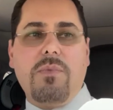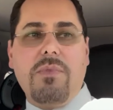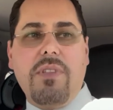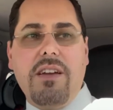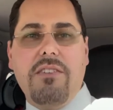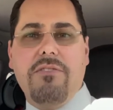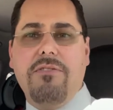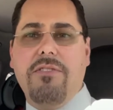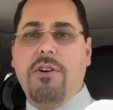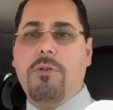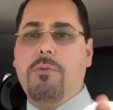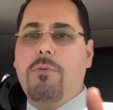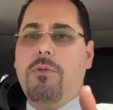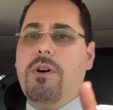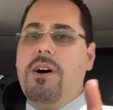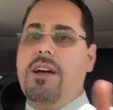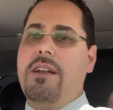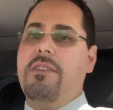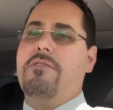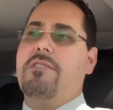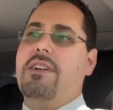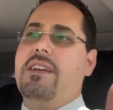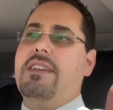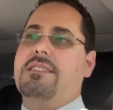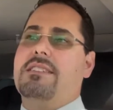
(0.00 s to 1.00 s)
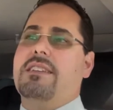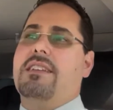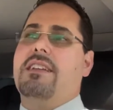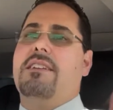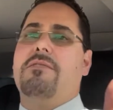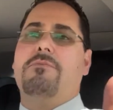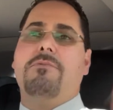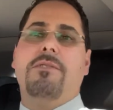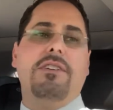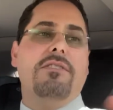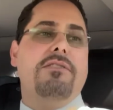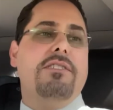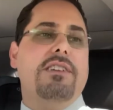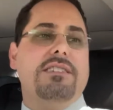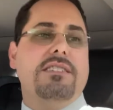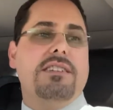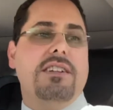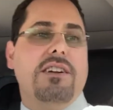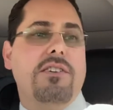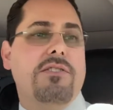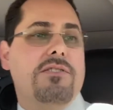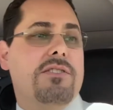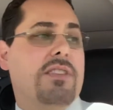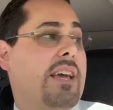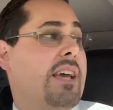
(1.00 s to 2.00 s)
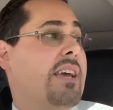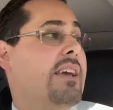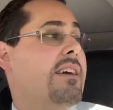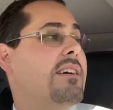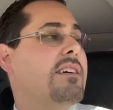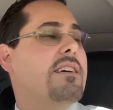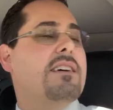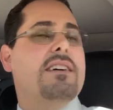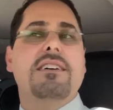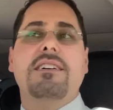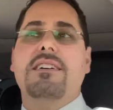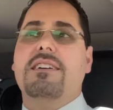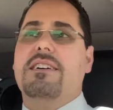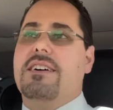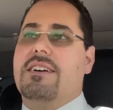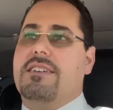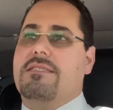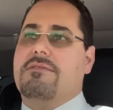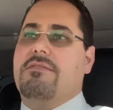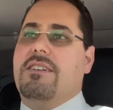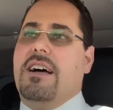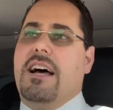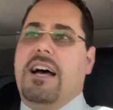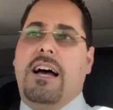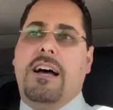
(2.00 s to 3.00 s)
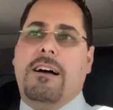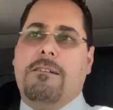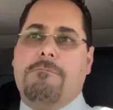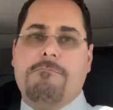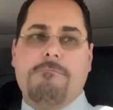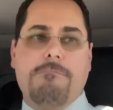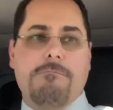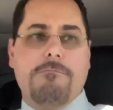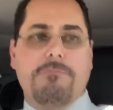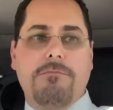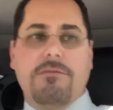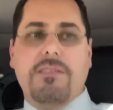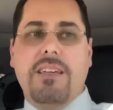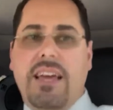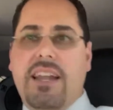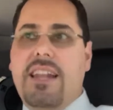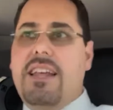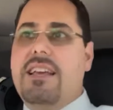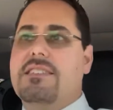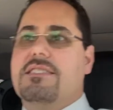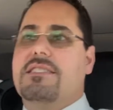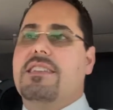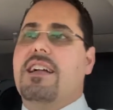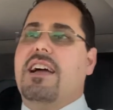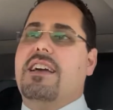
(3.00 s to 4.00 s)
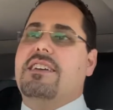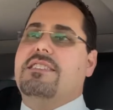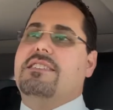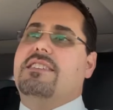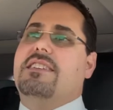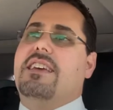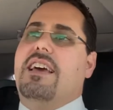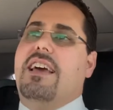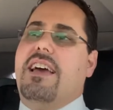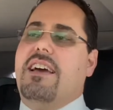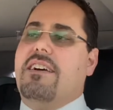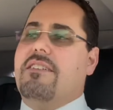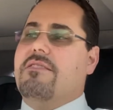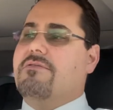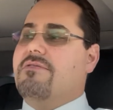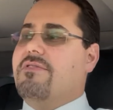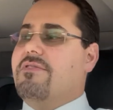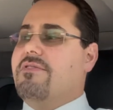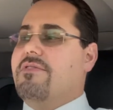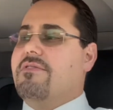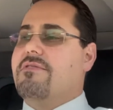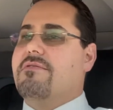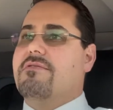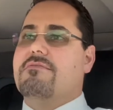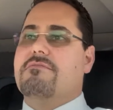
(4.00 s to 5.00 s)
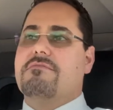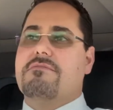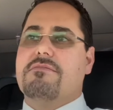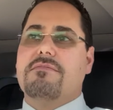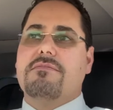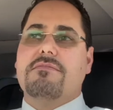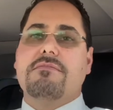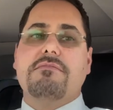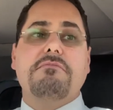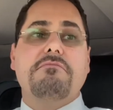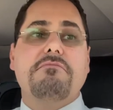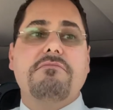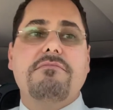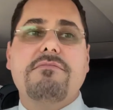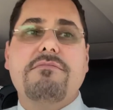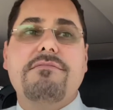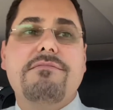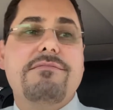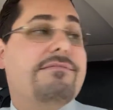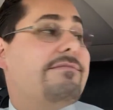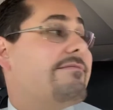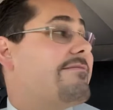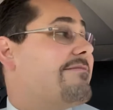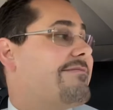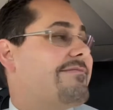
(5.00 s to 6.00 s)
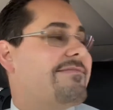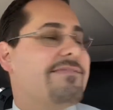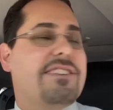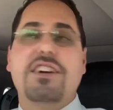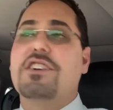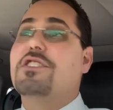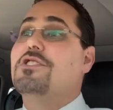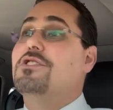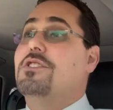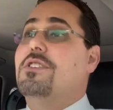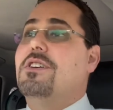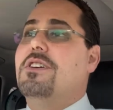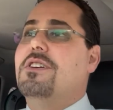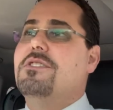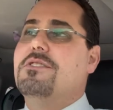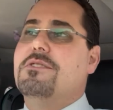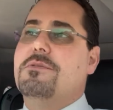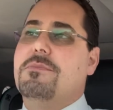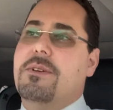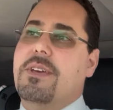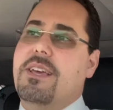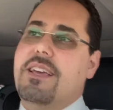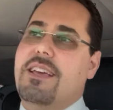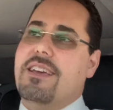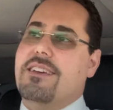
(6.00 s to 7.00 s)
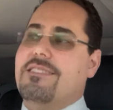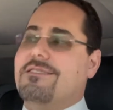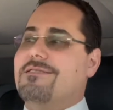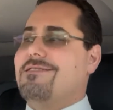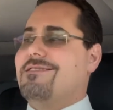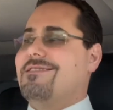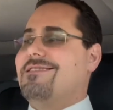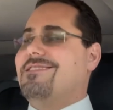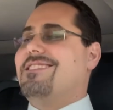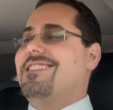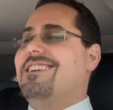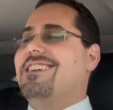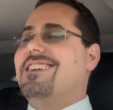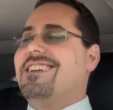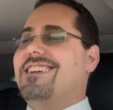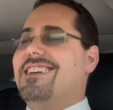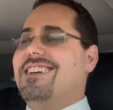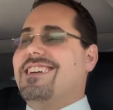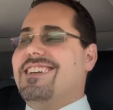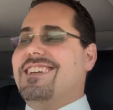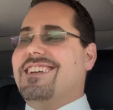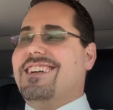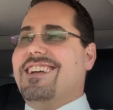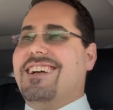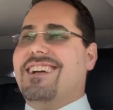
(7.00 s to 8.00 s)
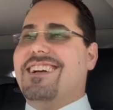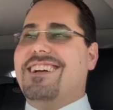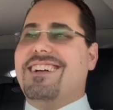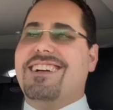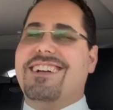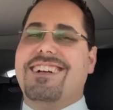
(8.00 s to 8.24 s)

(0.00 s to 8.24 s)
for one reason and one reason only. It is nice to have... Go straight on for 30 minutes to exit 36 Cannon Road.